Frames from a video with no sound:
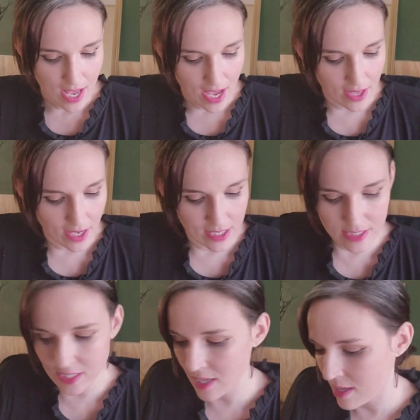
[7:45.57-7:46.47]

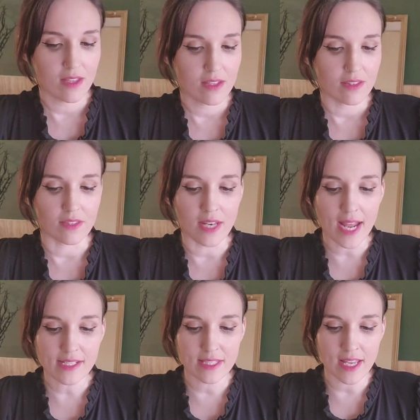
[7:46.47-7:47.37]
And the
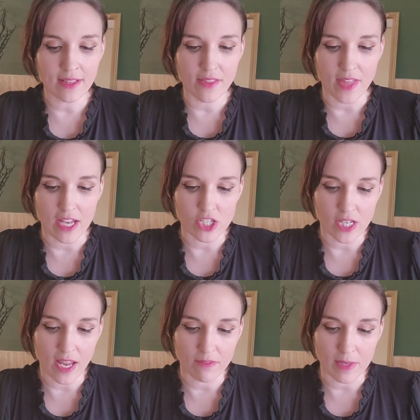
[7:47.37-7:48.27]
next thing that she
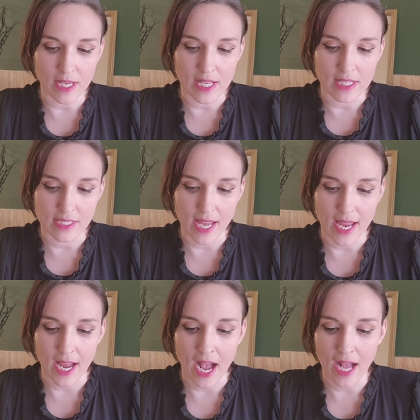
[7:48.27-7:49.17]
gave me is
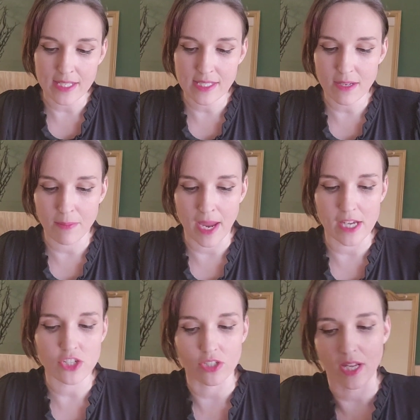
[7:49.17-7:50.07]
a Hosta
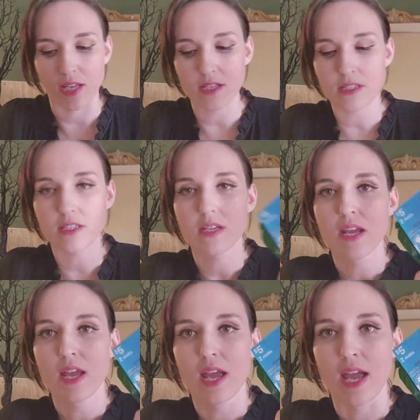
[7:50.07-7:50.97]
Patriot,
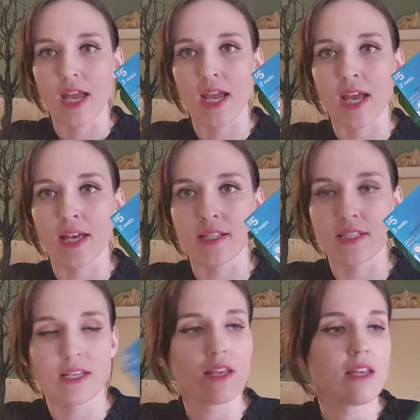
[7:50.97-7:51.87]

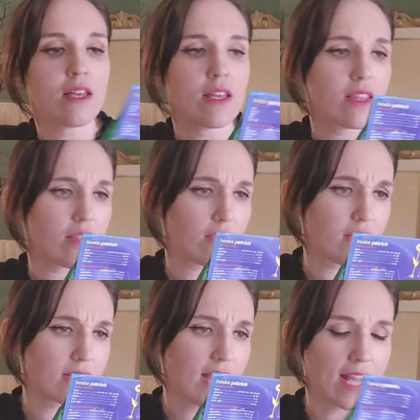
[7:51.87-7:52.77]
and
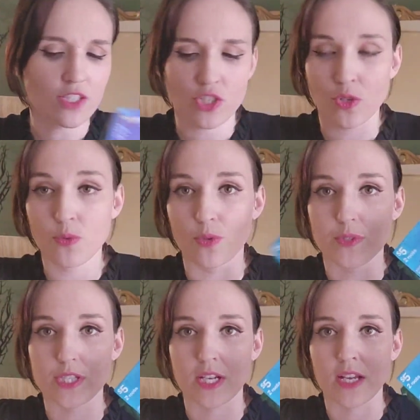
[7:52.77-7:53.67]
this has 2
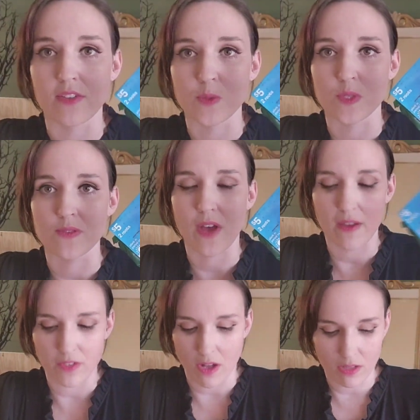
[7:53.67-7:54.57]
roots in it. This was
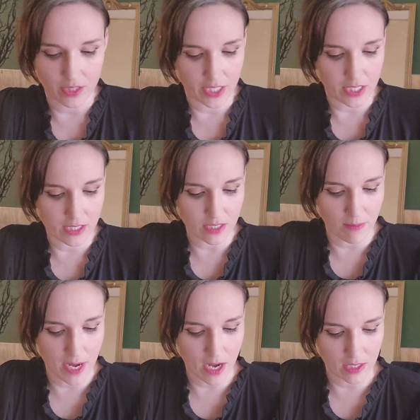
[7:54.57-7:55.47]
$5
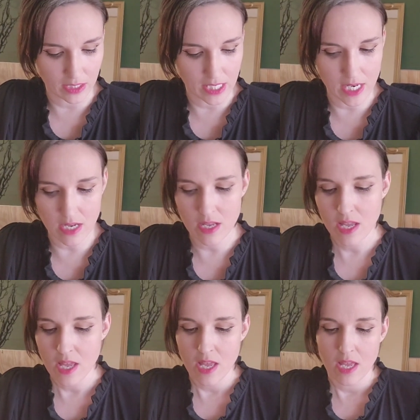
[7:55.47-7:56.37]
apparently.
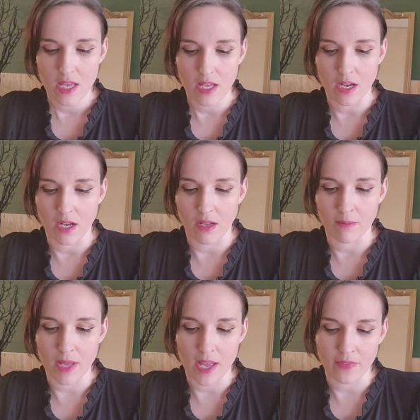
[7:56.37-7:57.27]

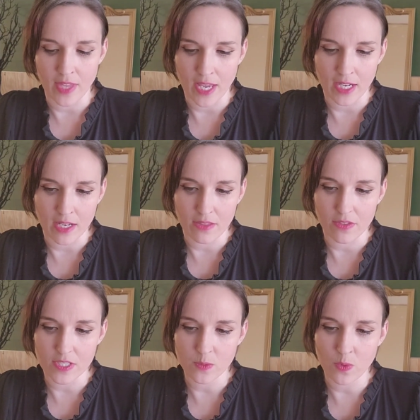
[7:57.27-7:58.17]
And then
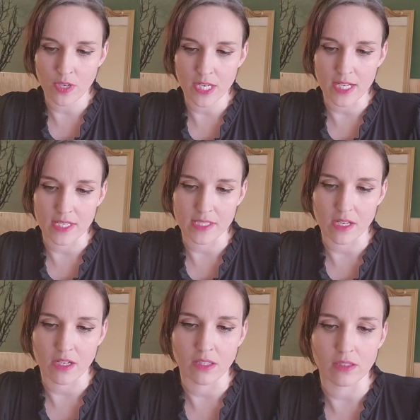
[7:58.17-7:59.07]
this one is
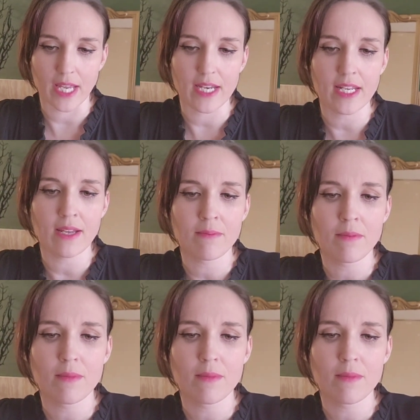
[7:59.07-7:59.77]
a caladium